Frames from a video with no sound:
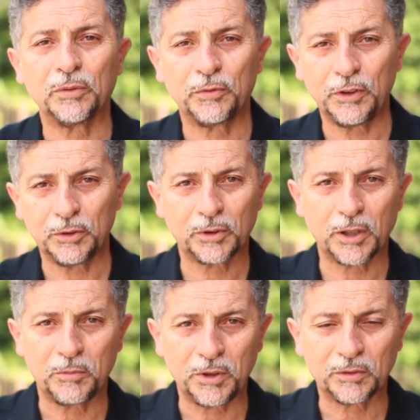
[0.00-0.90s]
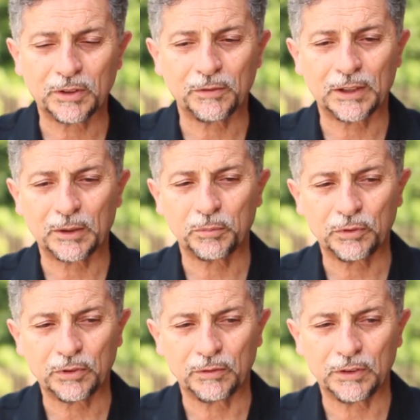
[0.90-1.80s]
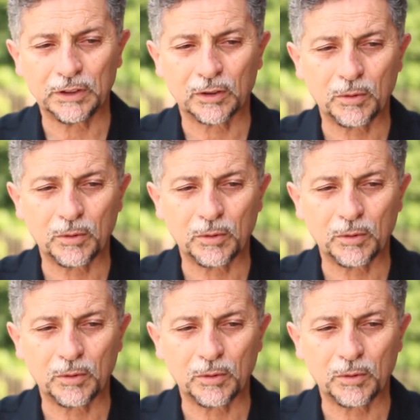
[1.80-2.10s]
end of it, you say, God,